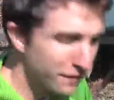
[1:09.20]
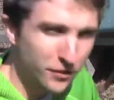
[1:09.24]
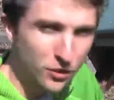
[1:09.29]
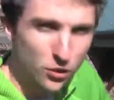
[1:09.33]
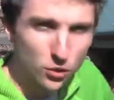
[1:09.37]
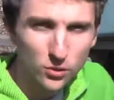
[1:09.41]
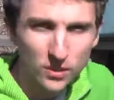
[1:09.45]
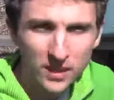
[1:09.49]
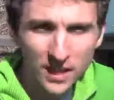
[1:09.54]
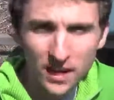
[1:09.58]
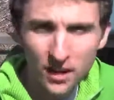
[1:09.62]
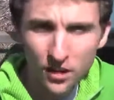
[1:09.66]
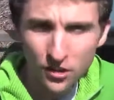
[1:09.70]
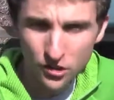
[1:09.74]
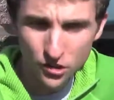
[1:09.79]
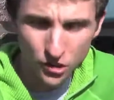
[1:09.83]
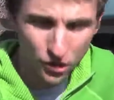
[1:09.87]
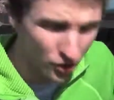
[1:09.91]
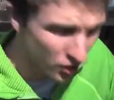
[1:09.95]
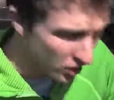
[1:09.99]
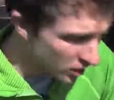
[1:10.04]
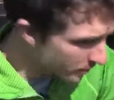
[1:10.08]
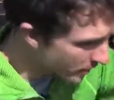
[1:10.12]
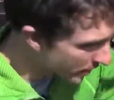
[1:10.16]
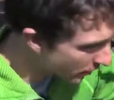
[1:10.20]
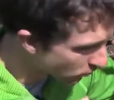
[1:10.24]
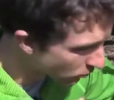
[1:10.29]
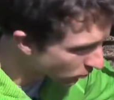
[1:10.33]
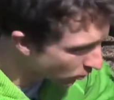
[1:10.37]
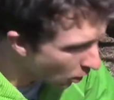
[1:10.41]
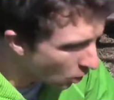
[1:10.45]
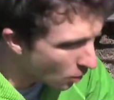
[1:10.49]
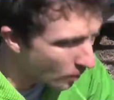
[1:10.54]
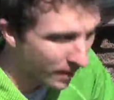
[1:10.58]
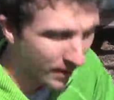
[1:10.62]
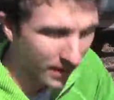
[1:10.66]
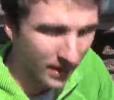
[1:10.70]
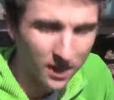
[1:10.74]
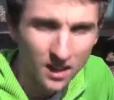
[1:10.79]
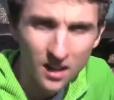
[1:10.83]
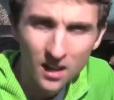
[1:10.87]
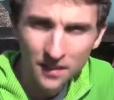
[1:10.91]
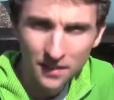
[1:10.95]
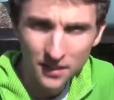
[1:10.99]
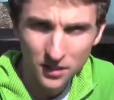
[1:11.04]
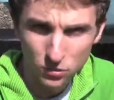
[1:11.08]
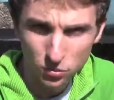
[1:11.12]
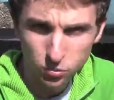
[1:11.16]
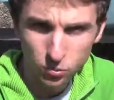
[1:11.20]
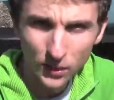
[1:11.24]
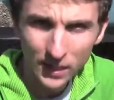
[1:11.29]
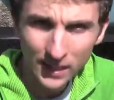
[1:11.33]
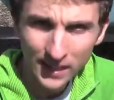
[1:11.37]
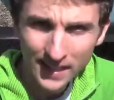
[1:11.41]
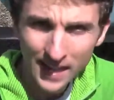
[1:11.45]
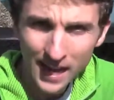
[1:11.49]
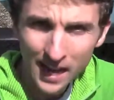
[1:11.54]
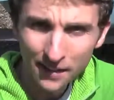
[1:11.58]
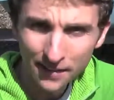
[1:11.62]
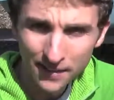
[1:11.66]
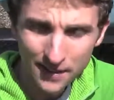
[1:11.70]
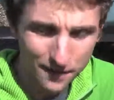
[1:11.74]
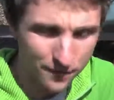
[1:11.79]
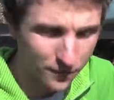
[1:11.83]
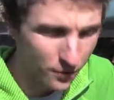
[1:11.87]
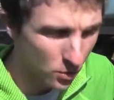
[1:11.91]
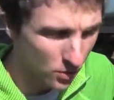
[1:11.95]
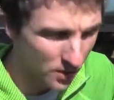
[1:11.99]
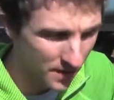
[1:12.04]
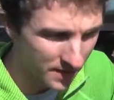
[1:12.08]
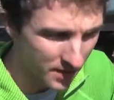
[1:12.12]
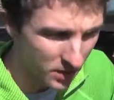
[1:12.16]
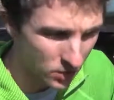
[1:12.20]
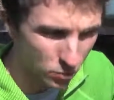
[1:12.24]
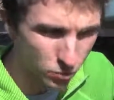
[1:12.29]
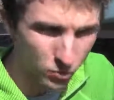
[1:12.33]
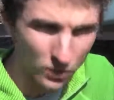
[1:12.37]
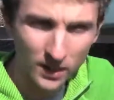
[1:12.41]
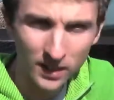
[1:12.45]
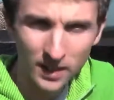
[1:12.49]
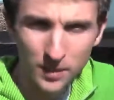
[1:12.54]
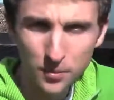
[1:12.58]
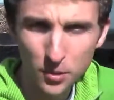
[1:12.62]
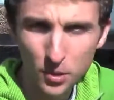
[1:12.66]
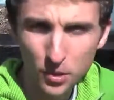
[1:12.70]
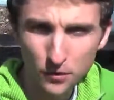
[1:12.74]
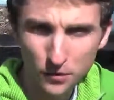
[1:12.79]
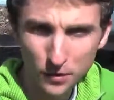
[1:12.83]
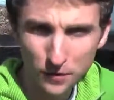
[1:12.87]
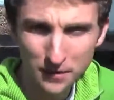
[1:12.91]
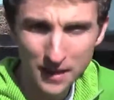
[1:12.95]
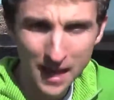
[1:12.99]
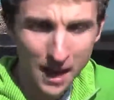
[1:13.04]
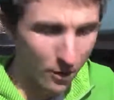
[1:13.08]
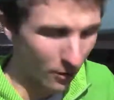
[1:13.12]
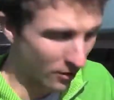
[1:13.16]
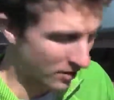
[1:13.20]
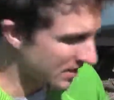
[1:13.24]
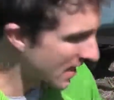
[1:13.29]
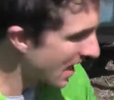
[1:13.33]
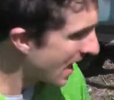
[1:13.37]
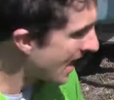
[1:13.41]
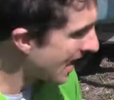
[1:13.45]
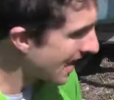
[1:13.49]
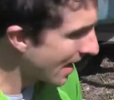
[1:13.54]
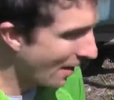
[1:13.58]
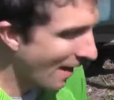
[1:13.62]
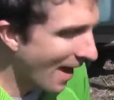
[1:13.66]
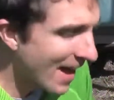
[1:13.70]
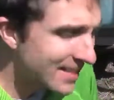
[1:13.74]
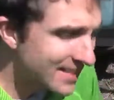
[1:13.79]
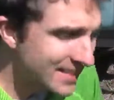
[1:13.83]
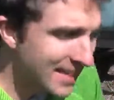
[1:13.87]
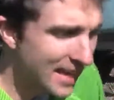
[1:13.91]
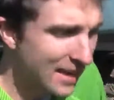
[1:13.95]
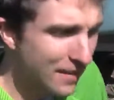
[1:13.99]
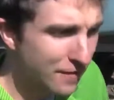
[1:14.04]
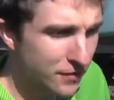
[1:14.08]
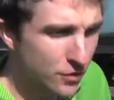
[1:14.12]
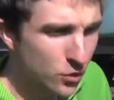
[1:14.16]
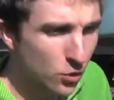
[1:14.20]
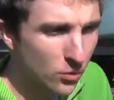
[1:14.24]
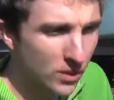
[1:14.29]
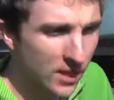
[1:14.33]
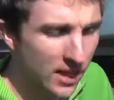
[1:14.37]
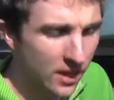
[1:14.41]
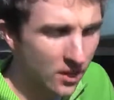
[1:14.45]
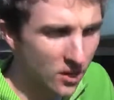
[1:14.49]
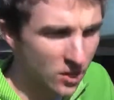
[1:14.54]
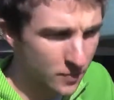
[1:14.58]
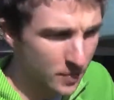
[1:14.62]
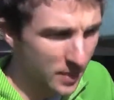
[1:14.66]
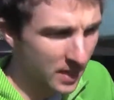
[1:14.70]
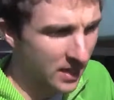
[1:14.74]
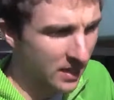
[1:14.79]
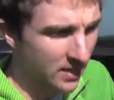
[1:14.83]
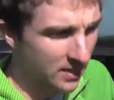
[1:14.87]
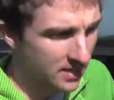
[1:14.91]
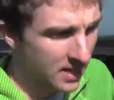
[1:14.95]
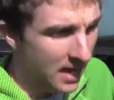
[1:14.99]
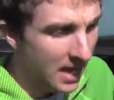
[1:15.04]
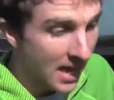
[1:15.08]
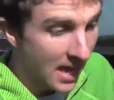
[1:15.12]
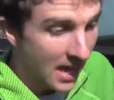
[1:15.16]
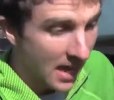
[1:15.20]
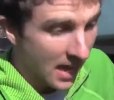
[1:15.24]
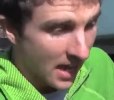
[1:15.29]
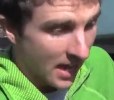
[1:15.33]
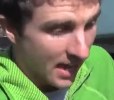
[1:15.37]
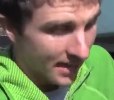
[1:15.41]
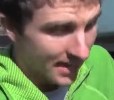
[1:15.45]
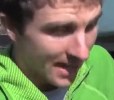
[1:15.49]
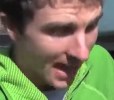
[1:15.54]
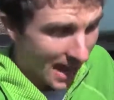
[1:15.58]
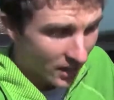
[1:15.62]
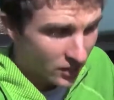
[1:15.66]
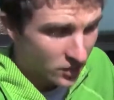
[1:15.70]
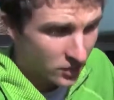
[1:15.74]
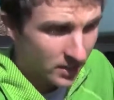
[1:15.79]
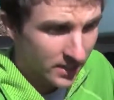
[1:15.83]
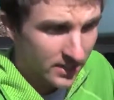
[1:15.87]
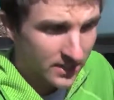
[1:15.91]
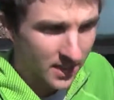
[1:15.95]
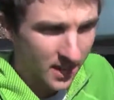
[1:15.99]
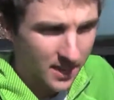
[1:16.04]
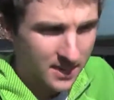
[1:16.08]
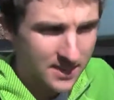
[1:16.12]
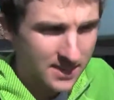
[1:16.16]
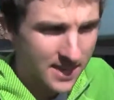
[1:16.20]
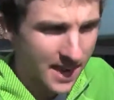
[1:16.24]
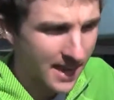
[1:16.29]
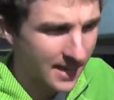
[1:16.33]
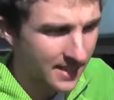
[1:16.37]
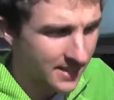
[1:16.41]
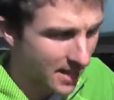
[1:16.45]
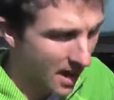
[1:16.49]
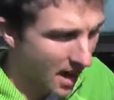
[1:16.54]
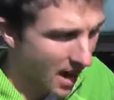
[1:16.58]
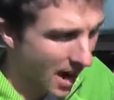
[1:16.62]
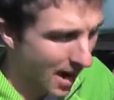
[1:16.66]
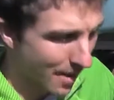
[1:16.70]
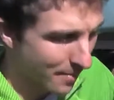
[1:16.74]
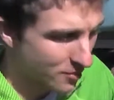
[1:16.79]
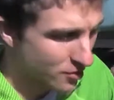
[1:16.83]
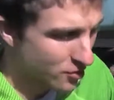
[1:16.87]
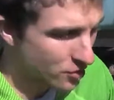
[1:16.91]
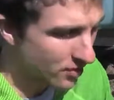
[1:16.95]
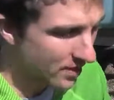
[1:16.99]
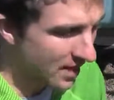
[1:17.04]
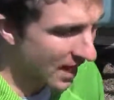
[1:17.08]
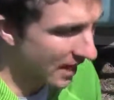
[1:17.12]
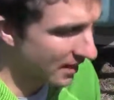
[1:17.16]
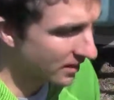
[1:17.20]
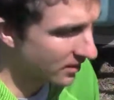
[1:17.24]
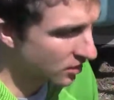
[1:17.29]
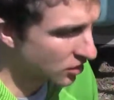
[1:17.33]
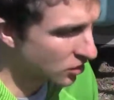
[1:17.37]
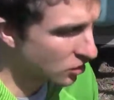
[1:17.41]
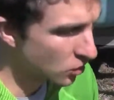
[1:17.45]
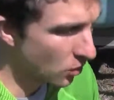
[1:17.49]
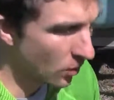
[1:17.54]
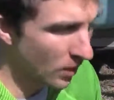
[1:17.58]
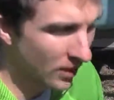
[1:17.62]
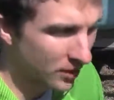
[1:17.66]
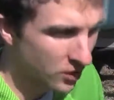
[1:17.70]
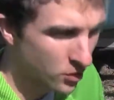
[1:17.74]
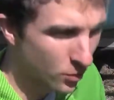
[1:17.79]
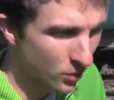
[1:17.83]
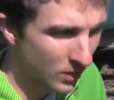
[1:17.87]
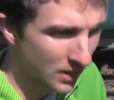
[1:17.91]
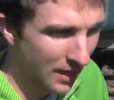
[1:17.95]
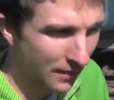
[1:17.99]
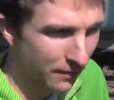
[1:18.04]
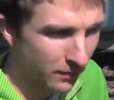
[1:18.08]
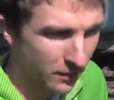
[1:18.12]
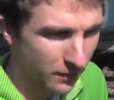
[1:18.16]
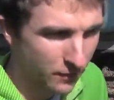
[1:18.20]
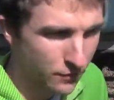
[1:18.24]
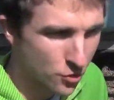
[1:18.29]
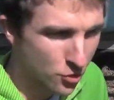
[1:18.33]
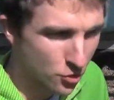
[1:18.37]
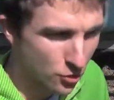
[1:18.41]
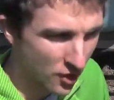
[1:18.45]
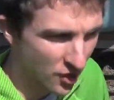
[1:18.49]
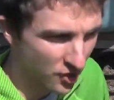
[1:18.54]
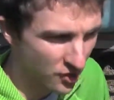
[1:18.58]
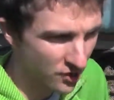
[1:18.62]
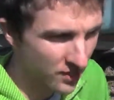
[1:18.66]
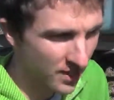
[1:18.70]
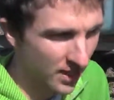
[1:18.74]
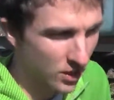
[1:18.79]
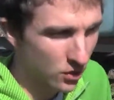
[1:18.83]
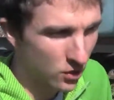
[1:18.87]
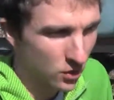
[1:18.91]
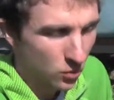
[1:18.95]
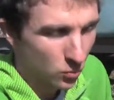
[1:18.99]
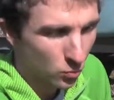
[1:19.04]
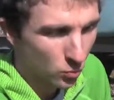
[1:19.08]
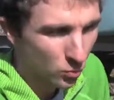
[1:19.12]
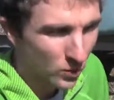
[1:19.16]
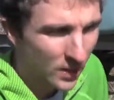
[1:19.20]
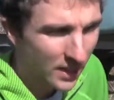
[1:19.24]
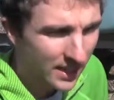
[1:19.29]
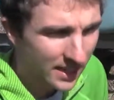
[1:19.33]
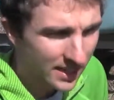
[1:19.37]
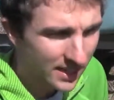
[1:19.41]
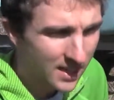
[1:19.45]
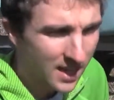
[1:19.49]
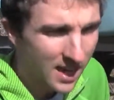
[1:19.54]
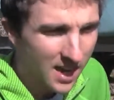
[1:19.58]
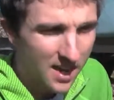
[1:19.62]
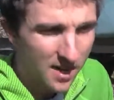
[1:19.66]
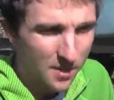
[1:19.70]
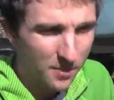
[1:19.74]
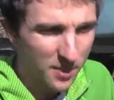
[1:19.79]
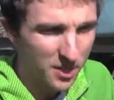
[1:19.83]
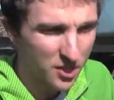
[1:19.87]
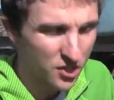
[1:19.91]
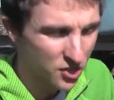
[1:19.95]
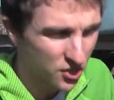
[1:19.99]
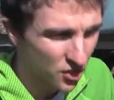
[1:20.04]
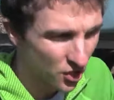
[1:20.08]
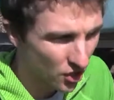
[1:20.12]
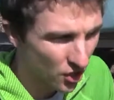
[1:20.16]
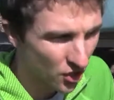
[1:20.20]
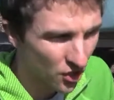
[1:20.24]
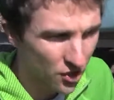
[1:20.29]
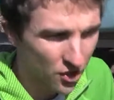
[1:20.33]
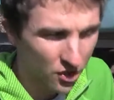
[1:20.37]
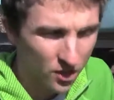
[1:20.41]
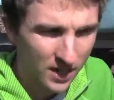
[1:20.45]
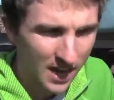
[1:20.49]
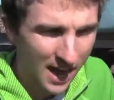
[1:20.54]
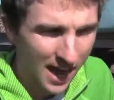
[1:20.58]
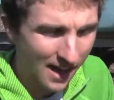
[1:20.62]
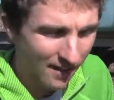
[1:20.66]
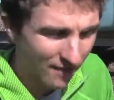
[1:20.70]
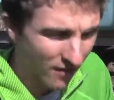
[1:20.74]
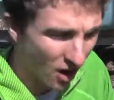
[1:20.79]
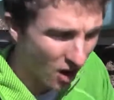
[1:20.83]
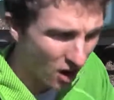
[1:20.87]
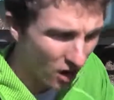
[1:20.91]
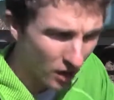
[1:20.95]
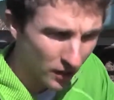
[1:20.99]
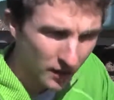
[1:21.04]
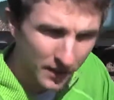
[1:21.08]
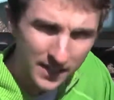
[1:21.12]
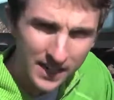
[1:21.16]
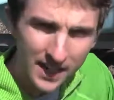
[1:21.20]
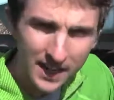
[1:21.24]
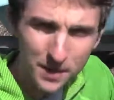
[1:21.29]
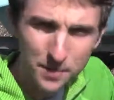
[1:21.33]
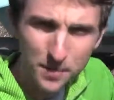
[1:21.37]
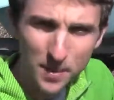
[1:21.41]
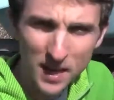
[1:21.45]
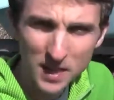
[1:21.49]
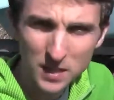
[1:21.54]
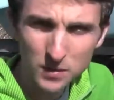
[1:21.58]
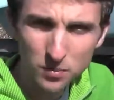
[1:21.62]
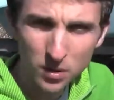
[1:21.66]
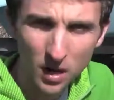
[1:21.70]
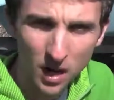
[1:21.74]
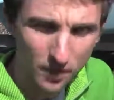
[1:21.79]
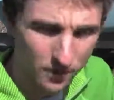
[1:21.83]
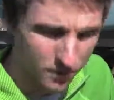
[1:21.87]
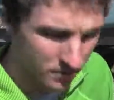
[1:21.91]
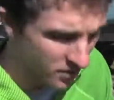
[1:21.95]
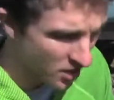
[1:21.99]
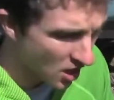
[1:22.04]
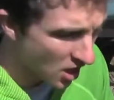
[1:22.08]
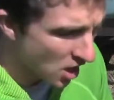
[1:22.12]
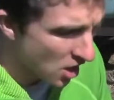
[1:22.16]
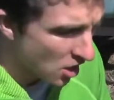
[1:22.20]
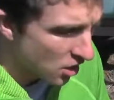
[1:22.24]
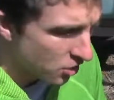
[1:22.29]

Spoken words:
a few years, you're going to be growing this really healthy food and these really beautiful flowers. Now I say a few years because it actually does take time to get the soil to a level of nutrition that you can really be sure you're going to have hardly any pest problems.